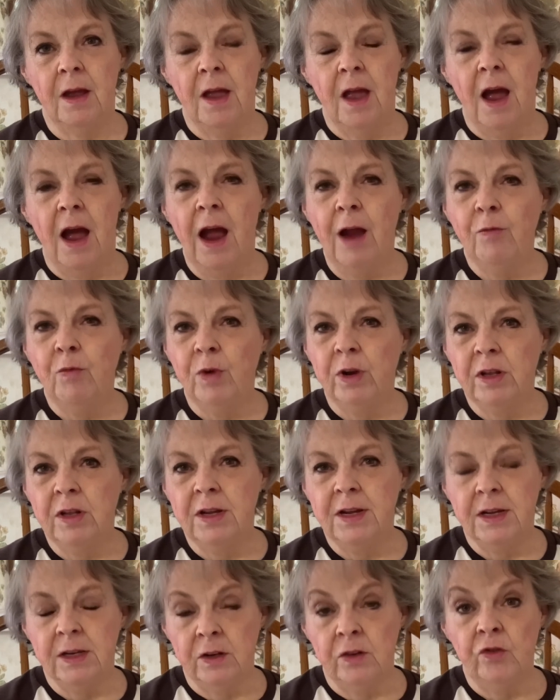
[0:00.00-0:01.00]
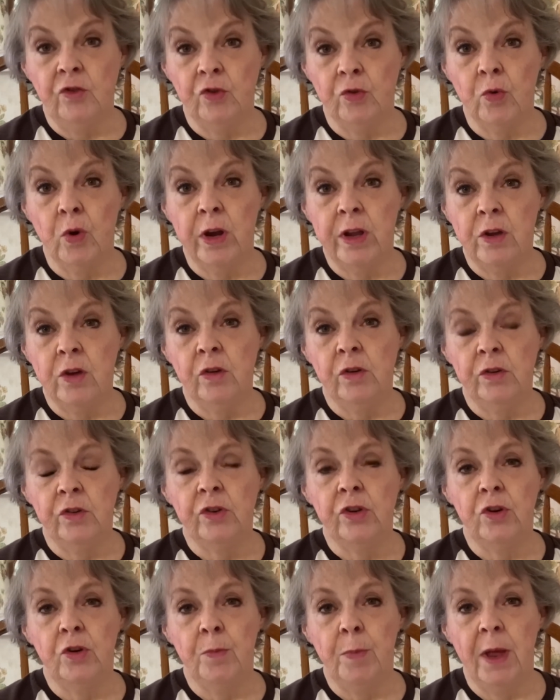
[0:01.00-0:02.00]
really enjoy
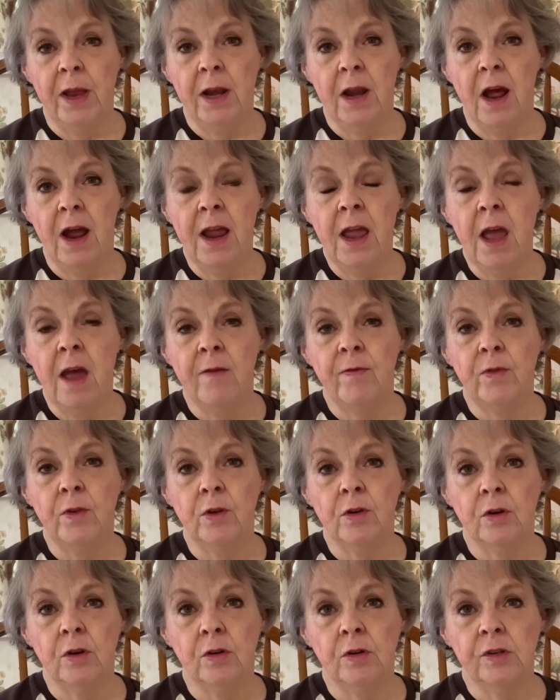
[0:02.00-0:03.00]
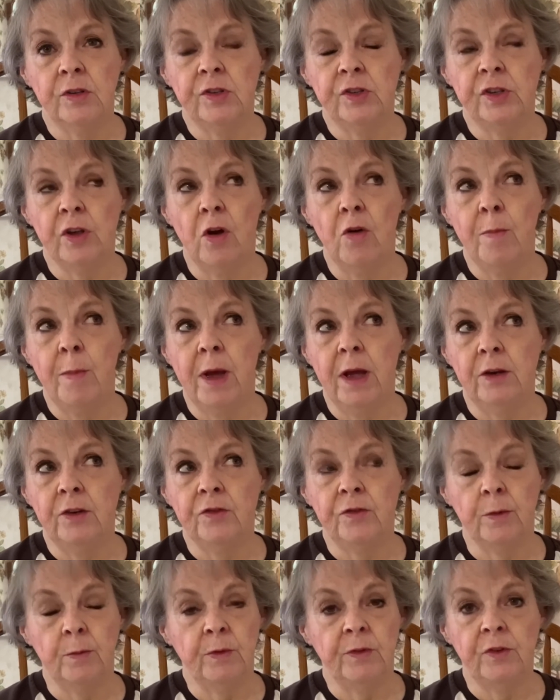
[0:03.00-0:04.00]
YouTube, and I have learned so much
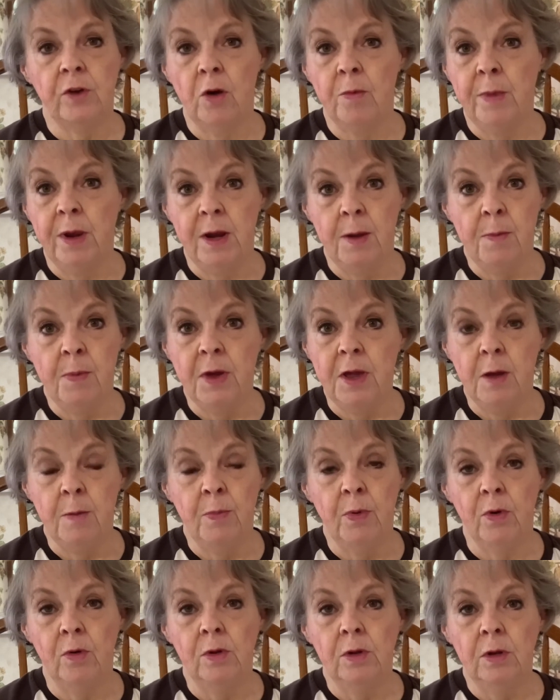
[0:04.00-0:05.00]
from so many people.